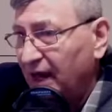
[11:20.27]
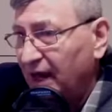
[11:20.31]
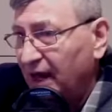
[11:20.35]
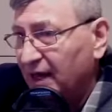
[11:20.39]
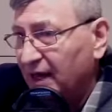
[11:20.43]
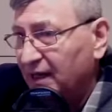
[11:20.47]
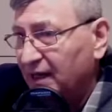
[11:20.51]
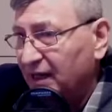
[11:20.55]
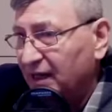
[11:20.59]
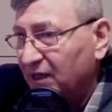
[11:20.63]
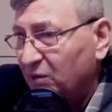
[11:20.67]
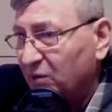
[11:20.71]

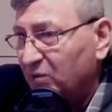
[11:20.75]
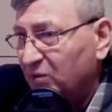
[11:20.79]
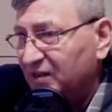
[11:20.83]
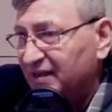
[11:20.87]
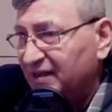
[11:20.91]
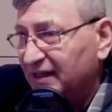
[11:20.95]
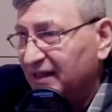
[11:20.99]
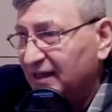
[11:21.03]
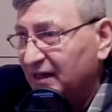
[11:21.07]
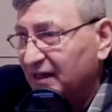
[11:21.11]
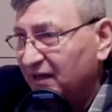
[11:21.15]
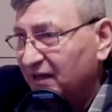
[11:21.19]
and he
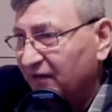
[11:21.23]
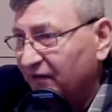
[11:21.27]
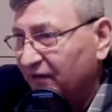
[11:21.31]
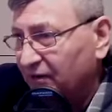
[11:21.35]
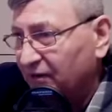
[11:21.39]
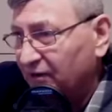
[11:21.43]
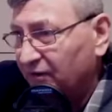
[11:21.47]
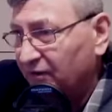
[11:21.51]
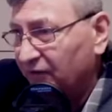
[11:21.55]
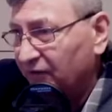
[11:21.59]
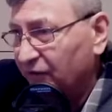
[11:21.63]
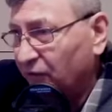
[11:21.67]
was
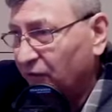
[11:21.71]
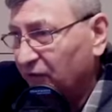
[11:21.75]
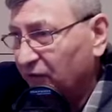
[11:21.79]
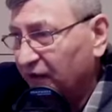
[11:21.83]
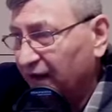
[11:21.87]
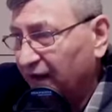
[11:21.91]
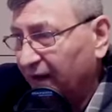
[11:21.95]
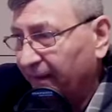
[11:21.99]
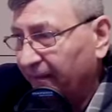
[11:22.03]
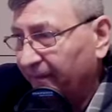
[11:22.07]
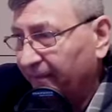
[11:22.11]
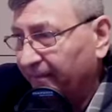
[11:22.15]
deliverer for
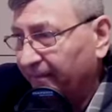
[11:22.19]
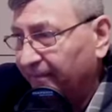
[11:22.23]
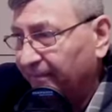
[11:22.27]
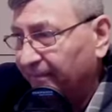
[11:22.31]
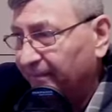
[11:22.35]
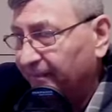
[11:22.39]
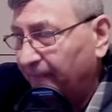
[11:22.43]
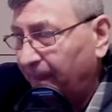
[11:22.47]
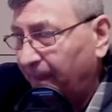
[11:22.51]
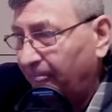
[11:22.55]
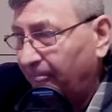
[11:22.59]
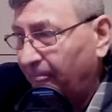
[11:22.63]
them.
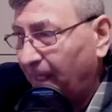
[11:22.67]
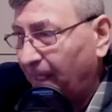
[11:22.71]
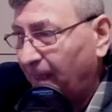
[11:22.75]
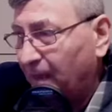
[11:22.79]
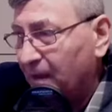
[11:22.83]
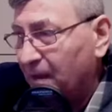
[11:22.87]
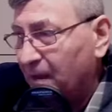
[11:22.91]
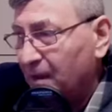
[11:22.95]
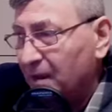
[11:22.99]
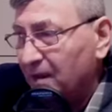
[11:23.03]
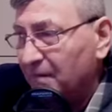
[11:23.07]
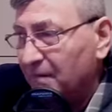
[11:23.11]

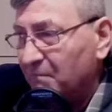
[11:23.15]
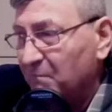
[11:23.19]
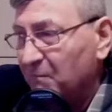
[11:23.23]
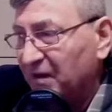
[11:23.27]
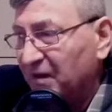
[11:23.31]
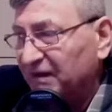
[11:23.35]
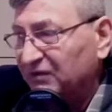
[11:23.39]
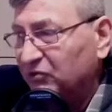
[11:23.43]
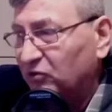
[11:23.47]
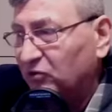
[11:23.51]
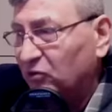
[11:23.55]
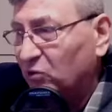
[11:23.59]

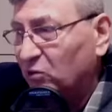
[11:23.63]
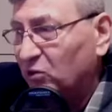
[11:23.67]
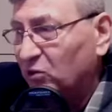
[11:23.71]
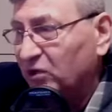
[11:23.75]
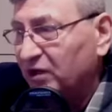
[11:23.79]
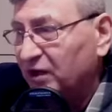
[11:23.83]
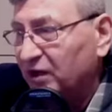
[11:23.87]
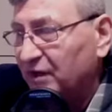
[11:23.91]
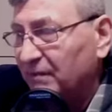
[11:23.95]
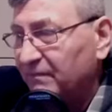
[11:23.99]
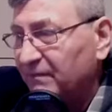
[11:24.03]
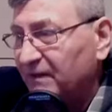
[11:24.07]
But through
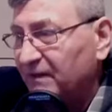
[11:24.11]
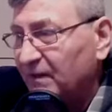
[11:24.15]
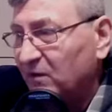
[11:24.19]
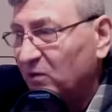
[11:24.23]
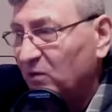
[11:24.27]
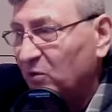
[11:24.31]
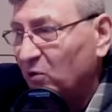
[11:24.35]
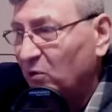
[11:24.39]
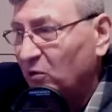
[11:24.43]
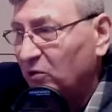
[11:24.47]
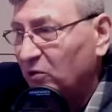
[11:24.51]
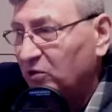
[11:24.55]
him the
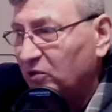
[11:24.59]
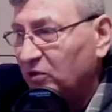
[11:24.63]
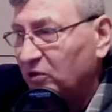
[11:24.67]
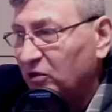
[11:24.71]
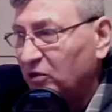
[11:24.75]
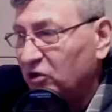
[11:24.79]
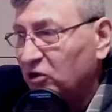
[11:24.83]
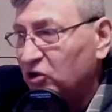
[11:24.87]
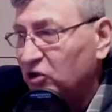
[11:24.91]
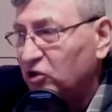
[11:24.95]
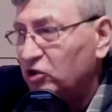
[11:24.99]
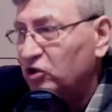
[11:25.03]
Lord
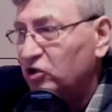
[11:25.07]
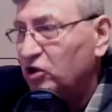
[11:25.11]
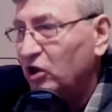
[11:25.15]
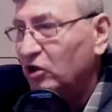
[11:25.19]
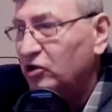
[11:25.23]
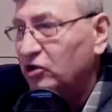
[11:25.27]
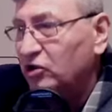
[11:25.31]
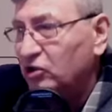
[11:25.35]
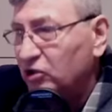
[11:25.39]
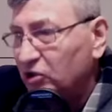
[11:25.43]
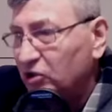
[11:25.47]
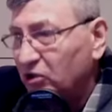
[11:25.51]

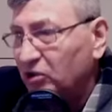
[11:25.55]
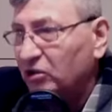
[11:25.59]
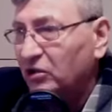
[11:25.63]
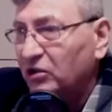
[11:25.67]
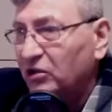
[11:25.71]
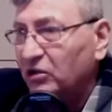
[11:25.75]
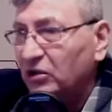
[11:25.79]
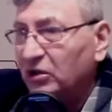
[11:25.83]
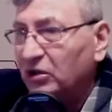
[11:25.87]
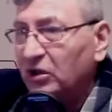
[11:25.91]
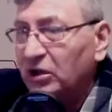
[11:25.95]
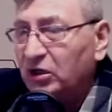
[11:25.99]
judged
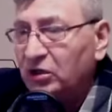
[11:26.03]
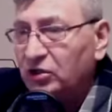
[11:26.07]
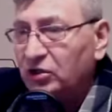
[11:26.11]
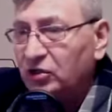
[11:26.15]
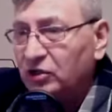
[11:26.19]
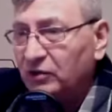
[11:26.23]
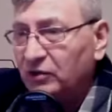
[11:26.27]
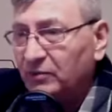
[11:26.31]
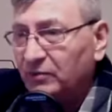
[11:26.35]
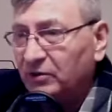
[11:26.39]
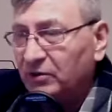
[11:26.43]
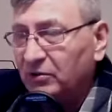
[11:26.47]

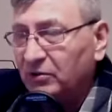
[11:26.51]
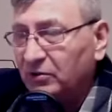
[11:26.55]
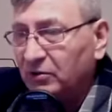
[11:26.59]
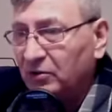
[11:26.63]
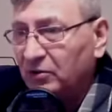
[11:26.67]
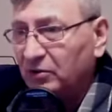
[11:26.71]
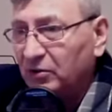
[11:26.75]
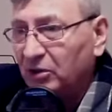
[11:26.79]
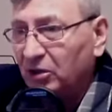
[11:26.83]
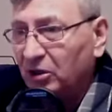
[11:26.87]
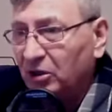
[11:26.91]
Egypt.